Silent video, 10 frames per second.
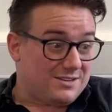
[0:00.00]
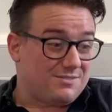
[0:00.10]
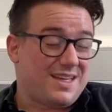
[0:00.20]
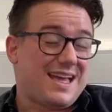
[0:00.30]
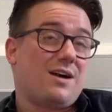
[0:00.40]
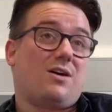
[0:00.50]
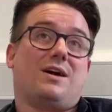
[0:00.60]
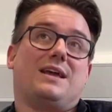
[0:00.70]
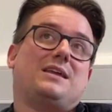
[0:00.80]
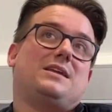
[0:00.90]
of that,
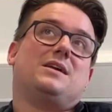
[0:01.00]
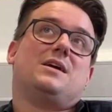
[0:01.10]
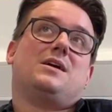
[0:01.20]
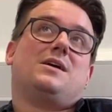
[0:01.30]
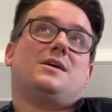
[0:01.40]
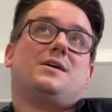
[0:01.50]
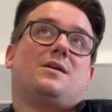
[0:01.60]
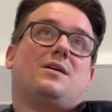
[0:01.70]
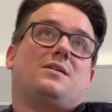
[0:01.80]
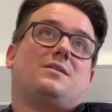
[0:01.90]
I
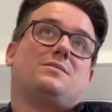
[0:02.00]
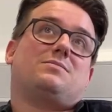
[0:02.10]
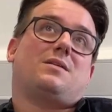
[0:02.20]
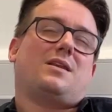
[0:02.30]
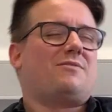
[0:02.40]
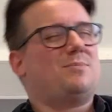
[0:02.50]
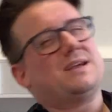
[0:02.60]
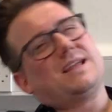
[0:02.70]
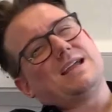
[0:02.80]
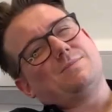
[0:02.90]
love a bit
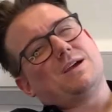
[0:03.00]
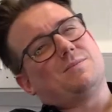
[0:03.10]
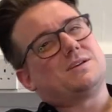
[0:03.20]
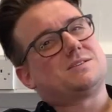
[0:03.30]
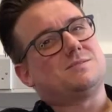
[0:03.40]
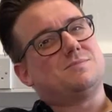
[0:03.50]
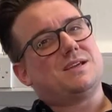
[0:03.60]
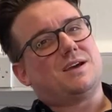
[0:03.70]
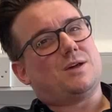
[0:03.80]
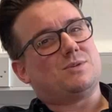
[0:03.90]
of gaming, I must admit.
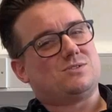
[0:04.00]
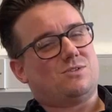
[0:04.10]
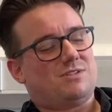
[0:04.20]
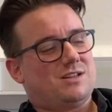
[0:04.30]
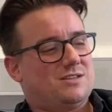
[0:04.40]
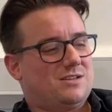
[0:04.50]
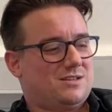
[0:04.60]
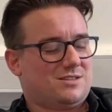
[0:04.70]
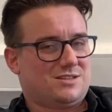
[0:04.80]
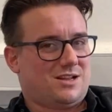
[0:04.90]
I know it's not really
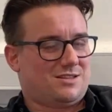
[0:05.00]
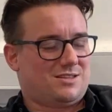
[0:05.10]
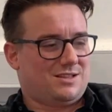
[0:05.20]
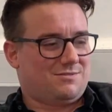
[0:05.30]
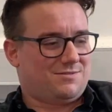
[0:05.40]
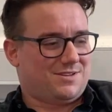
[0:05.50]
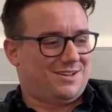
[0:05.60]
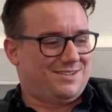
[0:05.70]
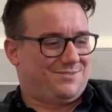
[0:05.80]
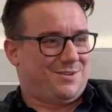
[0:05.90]
the done thing for
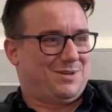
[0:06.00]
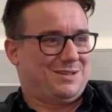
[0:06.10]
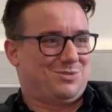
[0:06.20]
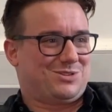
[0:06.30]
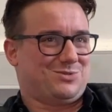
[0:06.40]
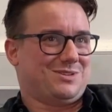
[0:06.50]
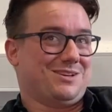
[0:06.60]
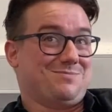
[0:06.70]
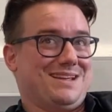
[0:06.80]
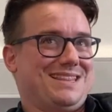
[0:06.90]
people to
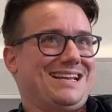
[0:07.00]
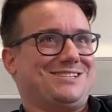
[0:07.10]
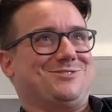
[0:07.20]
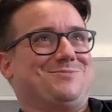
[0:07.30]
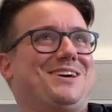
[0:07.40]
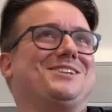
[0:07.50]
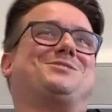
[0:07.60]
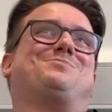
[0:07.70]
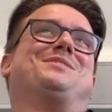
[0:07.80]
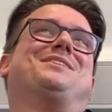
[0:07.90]
admit that too
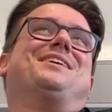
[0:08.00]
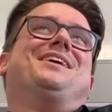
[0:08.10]
much, but